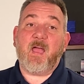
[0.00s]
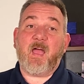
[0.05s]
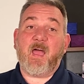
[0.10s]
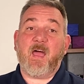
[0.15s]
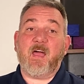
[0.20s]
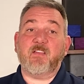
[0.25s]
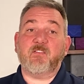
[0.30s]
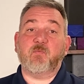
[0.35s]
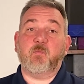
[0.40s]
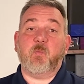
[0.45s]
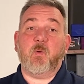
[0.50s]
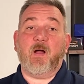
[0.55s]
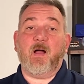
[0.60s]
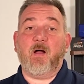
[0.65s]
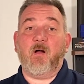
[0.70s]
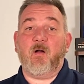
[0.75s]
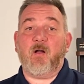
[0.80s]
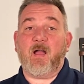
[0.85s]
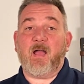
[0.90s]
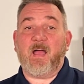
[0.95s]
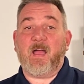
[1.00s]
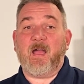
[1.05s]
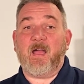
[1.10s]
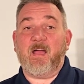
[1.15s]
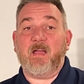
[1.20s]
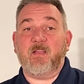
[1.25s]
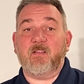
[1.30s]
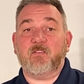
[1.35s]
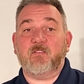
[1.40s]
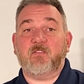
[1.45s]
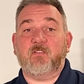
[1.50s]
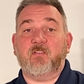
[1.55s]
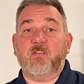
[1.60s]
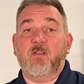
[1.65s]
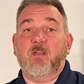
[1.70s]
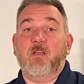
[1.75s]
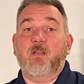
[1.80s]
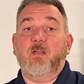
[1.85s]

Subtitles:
as well as